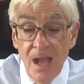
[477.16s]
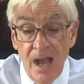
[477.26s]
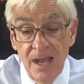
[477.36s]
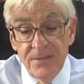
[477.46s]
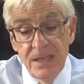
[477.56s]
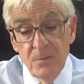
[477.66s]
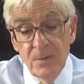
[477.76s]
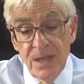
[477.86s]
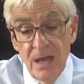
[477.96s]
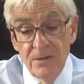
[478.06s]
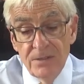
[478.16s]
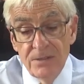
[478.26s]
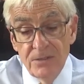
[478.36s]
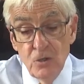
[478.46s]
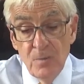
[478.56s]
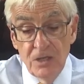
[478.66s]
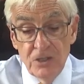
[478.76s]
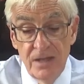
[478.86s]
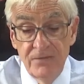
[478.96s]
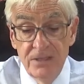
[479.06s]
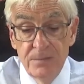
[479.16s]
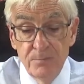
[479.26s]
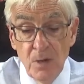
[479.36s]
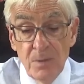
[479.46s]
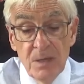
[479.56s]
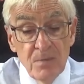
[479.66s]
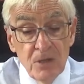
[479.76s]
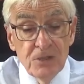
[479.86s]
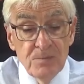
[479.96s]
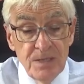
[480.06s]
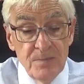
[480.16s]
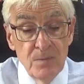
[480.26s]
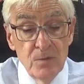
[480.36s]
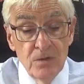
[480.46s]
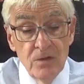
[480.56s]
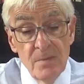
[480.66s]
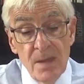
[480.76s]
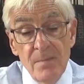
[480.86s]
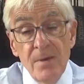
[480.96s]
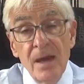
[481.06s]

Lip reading: I think without too much effort, probably most people can remember